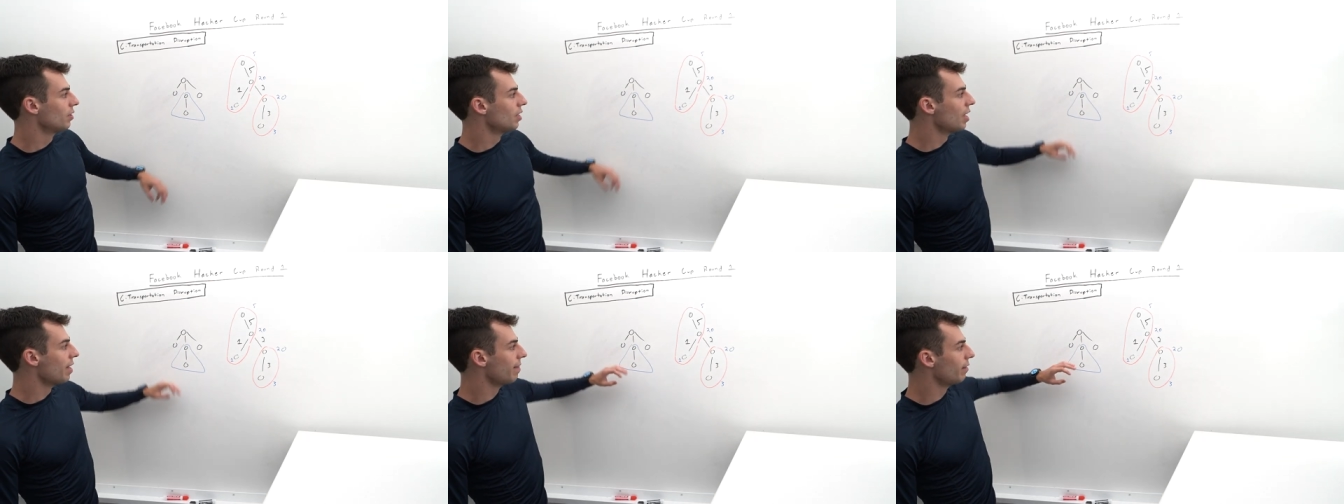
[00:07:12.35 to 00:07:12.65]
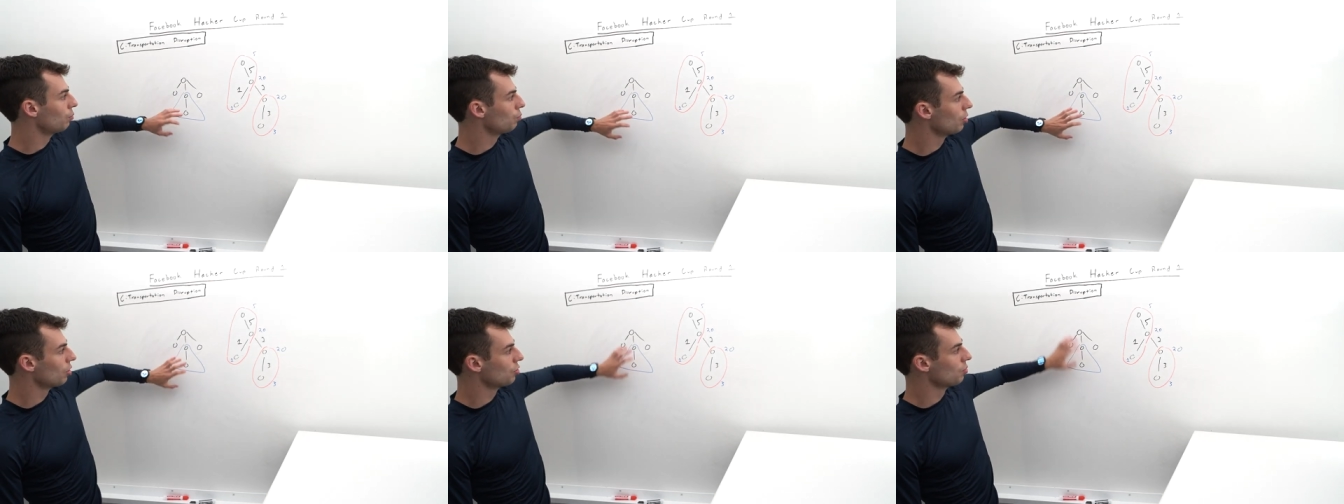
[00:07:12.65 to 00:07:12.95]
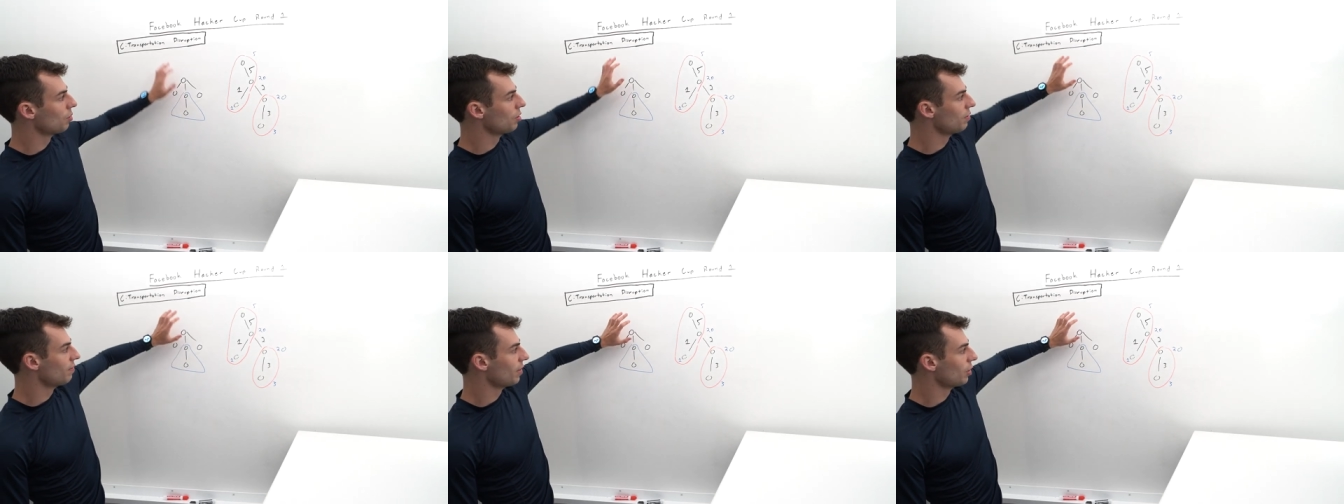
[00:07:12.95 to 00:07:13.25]
And then we
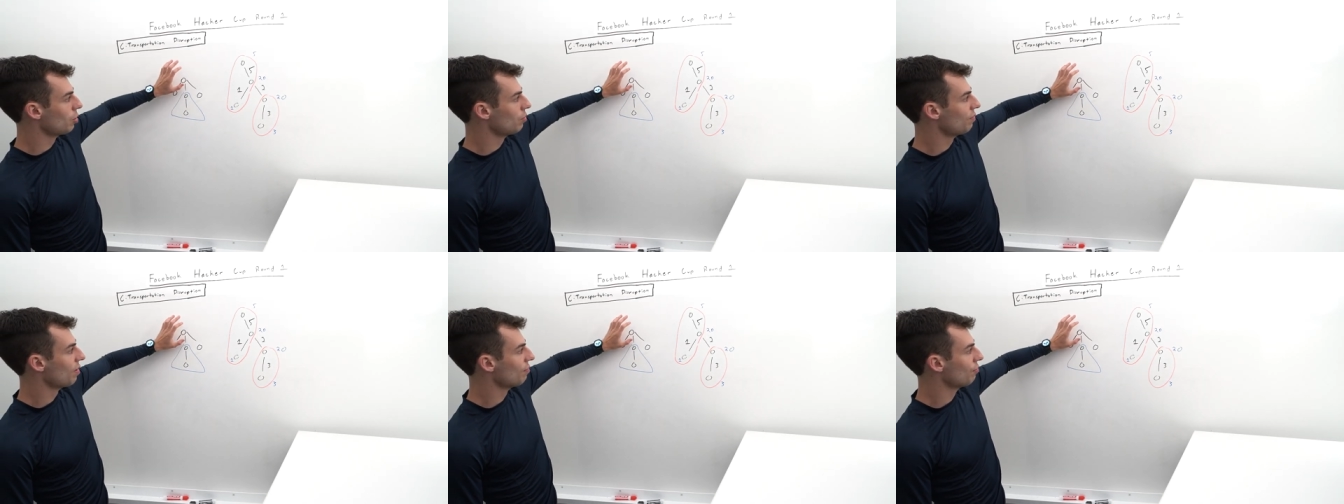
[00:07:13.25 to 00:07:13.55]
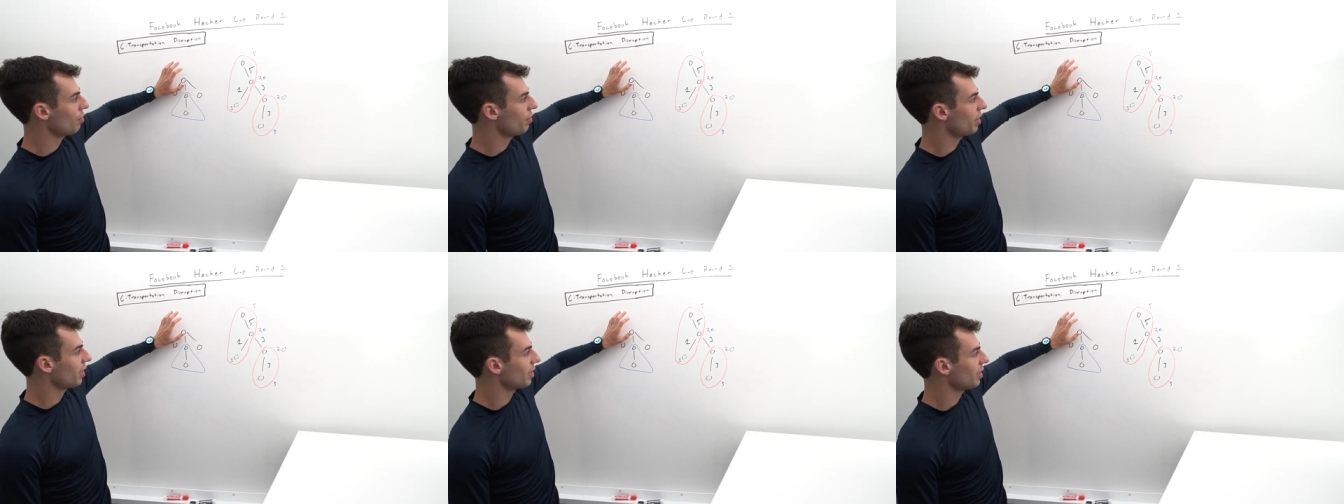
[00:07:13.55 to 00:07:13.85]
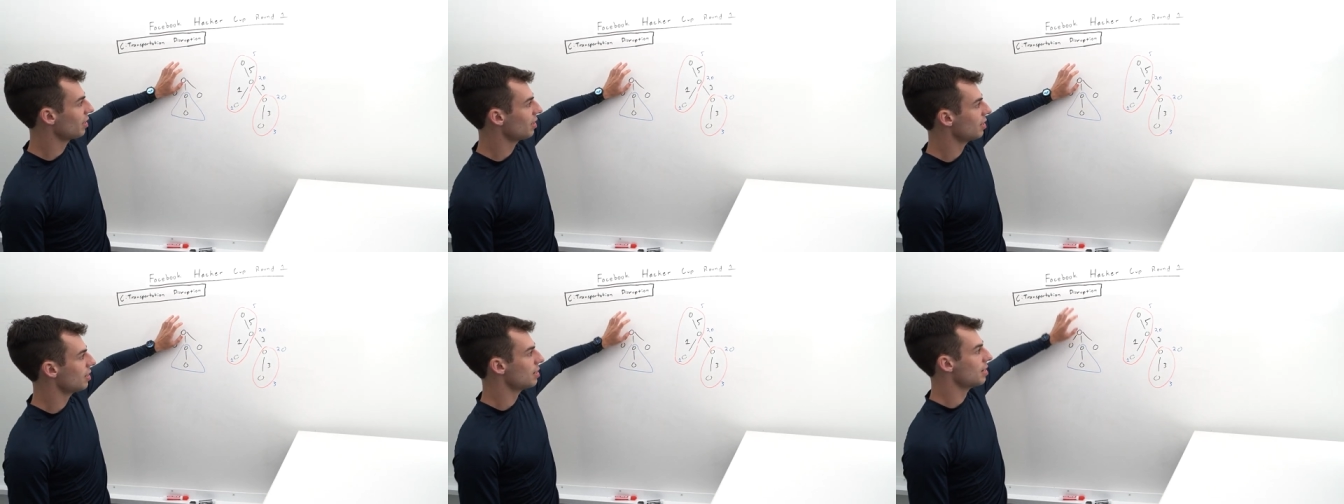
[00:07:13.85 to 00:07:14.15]
also want the value of
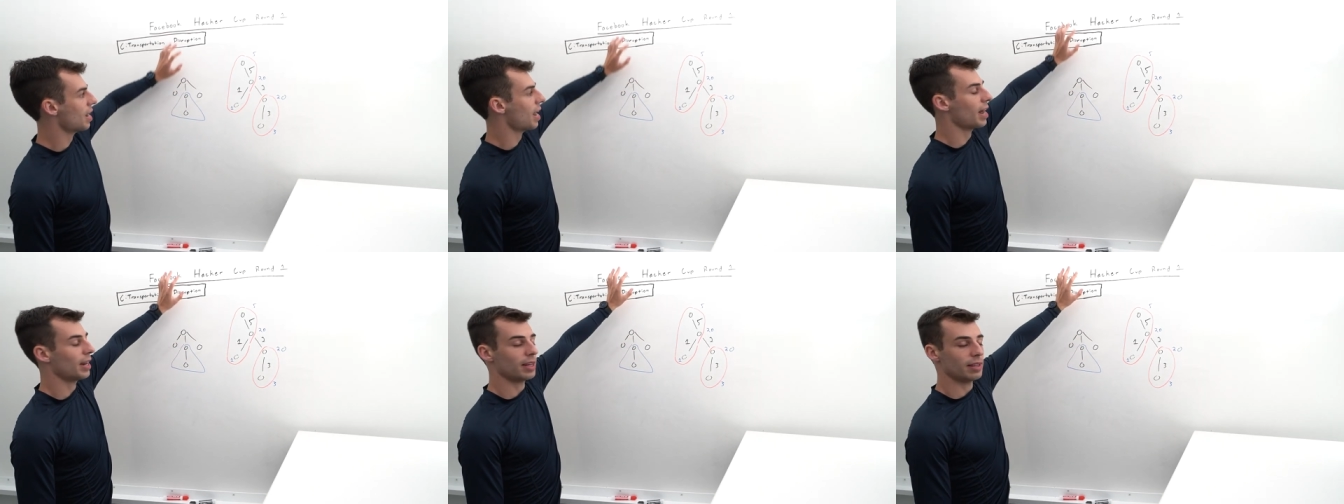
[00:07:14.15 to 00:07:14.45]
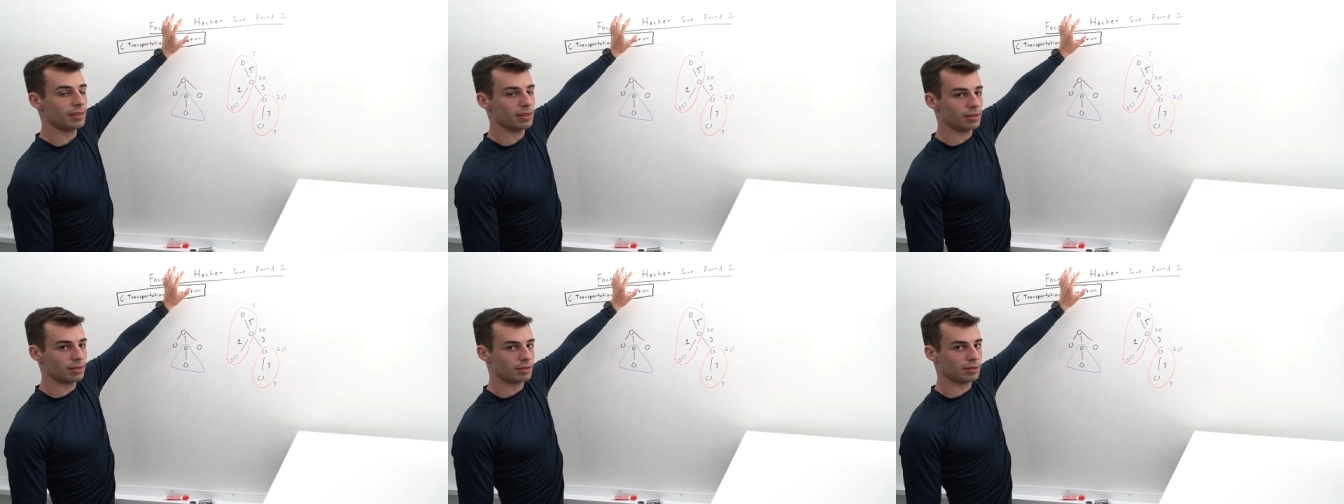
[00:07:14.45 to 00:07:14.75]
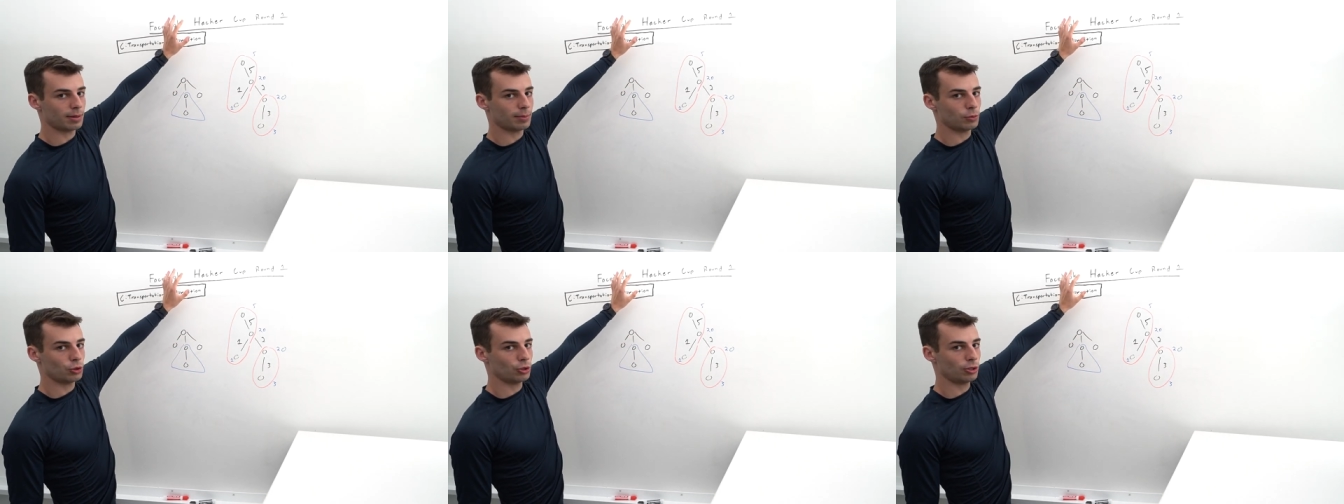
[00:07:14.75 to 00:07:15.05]
everything not in this
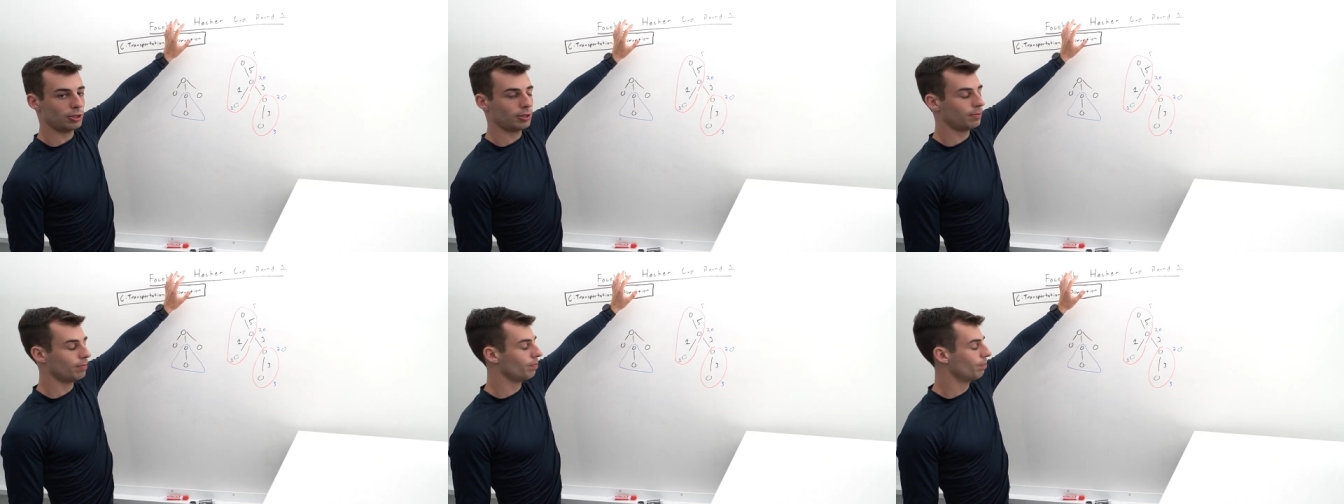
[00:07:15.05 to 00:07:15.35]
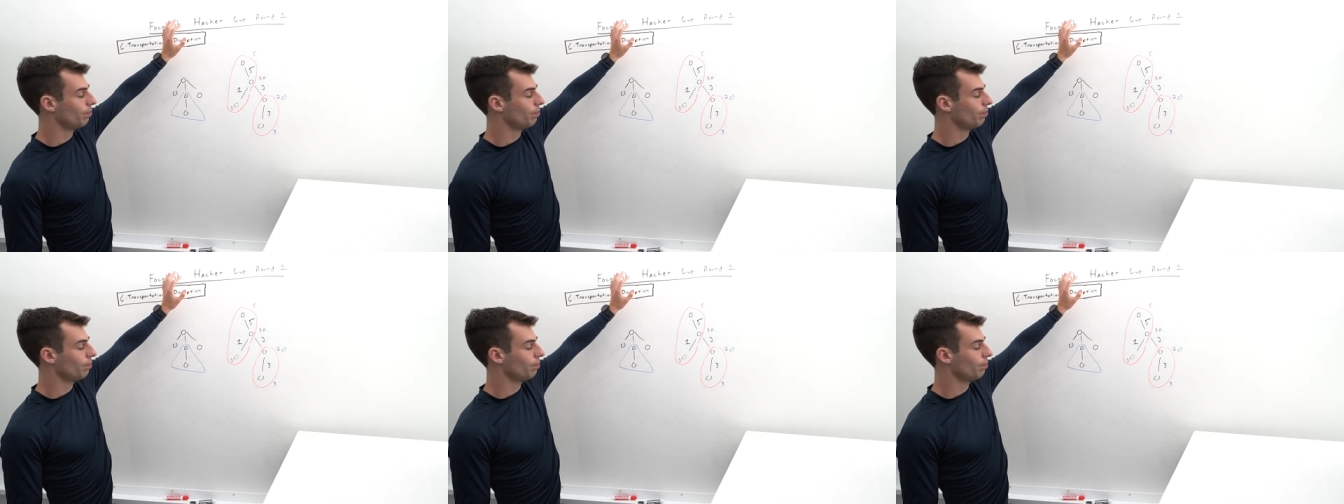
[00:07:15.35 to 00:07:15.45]
subtree.